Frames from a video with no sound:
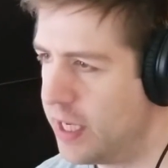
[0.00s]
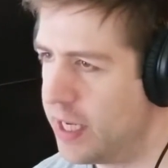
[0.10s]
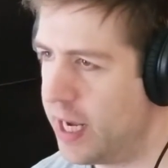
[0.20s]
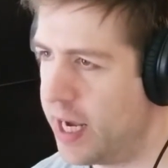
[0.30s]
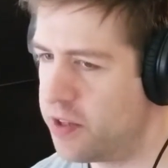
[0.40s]

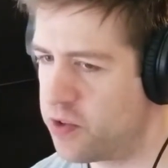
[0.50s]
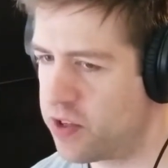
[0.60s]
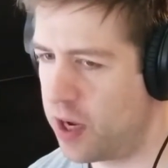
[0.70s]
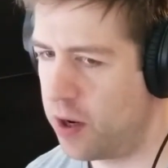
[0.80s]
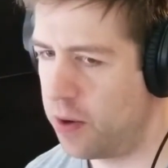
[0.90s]
And
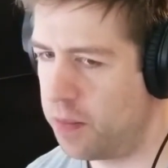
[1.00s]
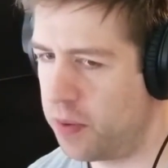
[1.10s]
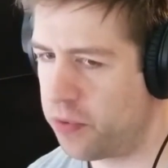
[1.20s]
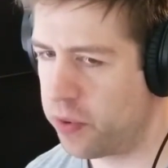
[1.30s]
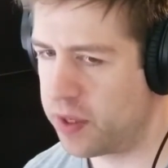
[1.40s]
so
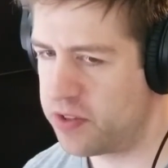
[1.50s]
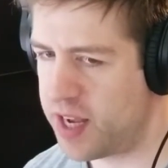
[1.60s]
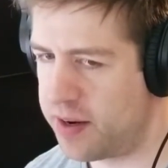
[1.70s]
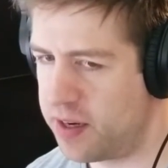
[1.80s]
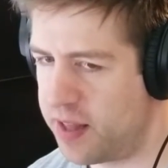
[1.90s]
before he goes
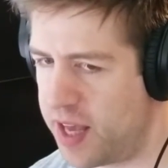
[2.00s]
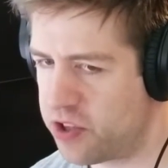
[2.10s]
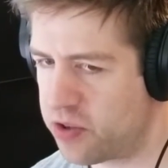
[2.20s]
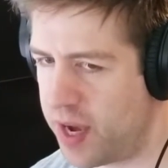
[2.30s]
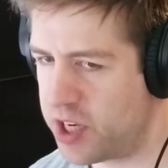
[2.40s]
down into that
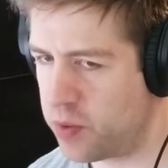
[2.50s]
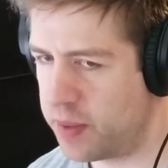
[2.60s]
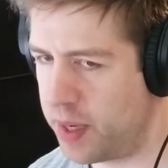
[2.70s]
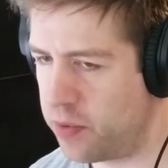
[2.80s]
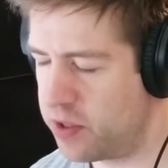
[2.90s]
stretch, what
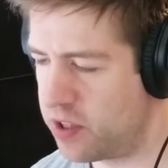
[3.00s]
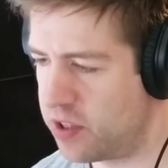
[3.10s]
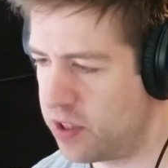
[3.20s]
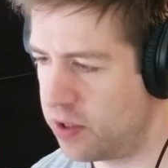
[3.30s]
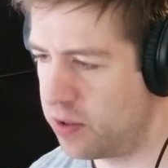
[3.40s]
he may want to
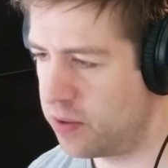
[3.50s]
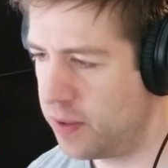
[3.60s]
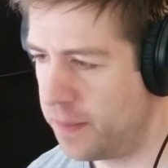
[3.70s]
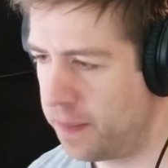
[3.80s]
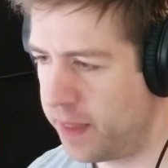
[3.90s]
do
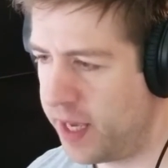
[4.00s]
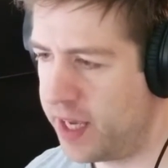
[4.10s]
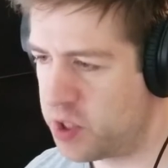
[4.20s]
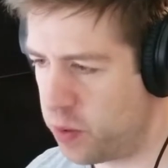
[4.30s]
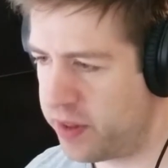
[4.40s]

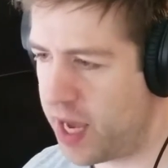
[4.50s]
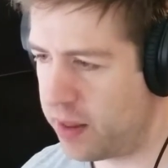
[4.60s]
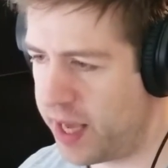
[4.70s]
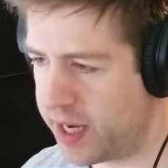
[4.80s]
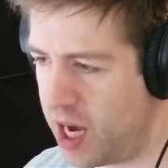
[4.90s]
is put that
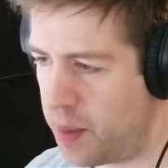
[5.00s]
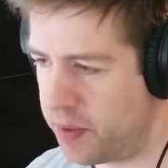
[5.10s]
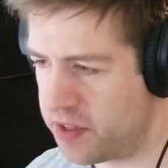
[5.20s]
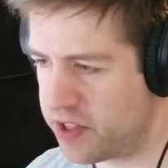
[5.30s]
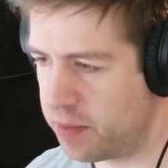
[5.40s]
leg up
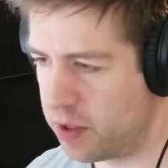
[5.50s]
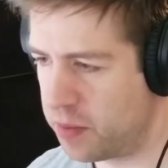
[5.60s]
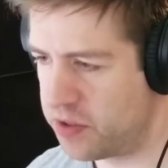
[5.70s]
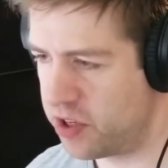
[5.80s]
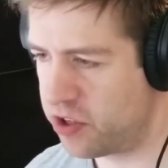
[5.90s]
in a similar
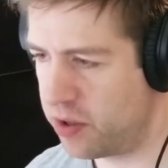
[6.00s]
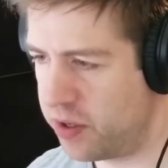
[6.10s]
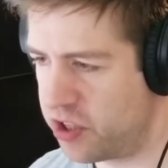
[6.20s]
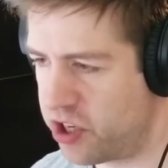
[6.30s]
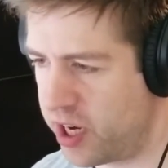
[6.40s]
position
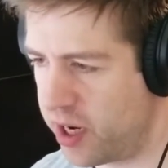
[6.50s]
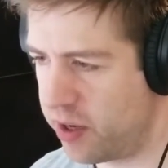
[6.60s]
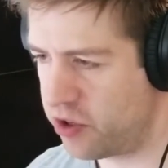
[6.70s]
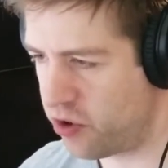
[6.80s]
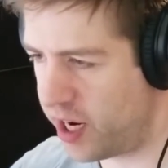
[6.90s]
on a chair
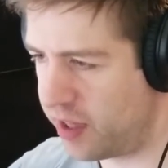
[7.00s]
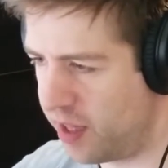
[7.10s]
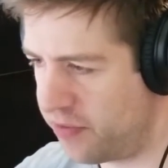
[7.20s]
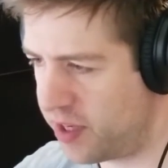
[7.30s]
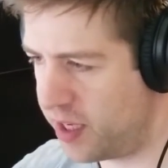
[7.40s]
and try and
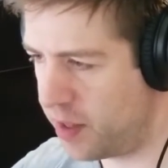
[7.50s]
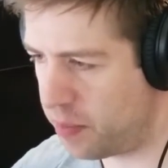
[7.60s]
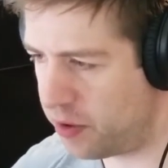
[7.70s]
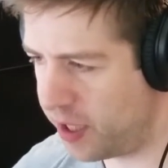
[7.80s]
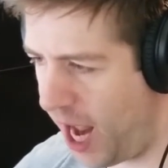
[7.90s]
lift it and
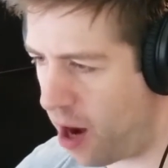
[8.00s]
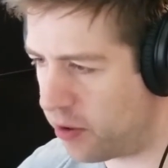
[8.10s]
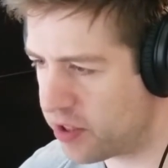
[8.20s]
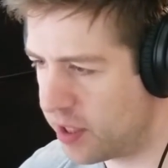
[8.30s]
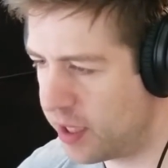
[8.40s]
pull it
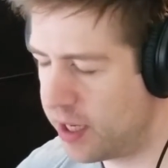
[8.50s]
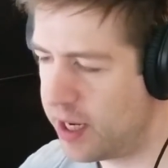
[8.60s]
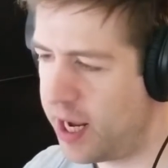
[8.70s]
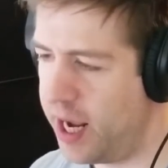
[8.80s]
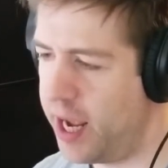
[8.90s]
out,
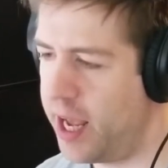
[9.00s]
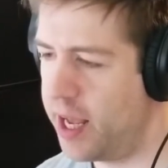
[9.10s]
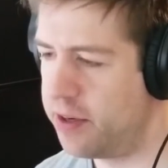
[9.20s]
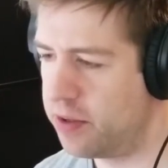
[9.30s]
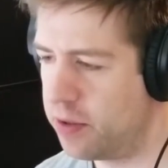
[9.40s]

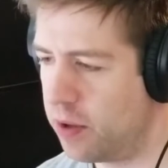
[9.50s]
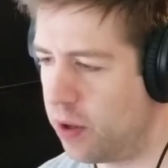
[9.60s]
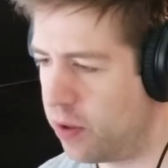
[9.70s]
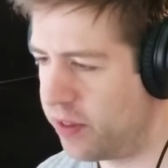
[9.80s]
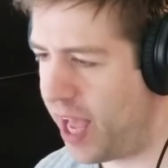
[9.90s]
and
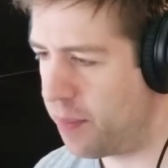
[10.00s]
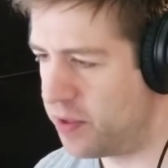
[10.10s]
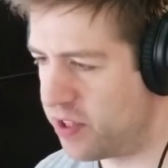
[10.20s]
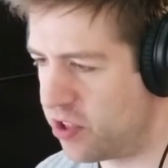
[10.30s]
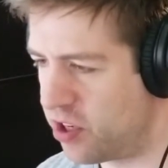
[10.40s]
hold that
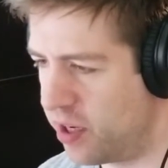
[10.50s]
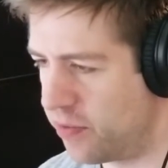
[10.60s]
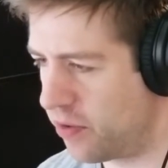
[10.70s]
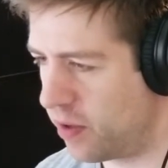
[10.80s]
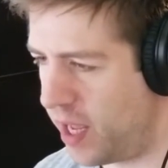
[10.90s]
position
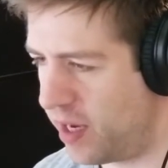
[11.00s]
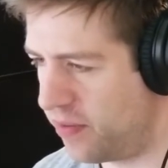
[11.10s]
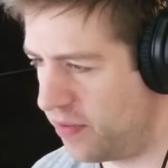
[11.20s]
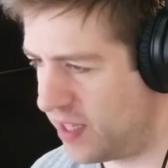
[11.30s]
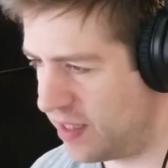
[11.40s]
for like
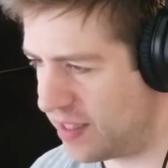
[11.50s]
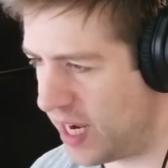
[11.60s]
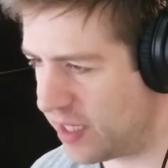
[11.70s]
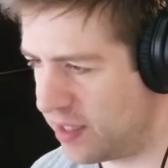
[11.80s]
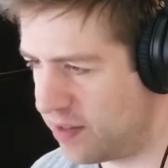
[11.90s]
15
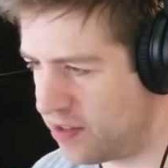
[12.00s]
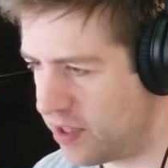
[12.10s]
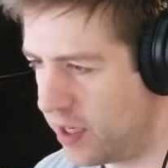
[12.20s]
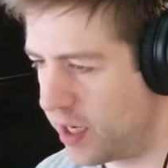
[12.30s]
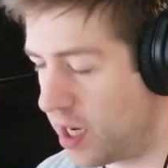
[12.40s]

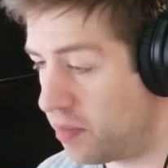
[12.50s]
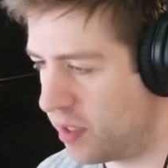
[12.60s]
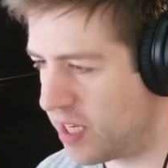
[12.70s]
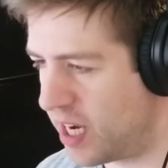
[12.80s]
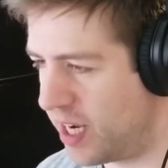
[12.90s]
seconds a couple
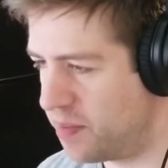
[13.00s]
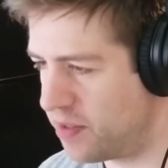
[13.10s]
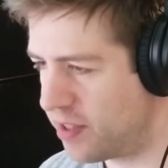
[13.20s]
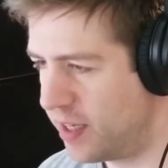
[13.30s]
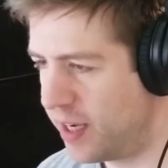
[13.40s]
of
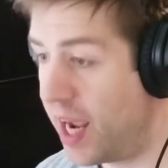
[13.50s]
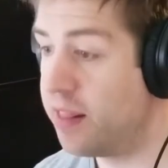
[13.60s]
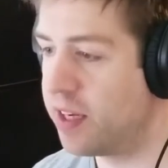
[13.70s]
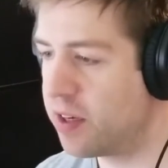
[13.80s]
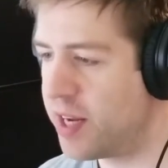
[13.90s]
times,
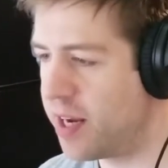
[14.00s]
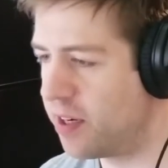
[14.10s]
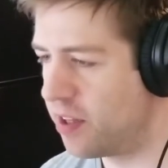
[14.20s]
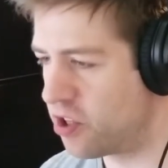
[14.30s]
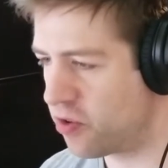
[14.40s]
and then go down
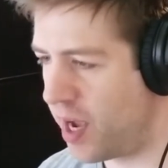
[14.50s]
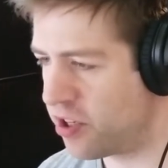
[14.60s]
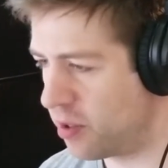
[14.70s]
into the stretch, and to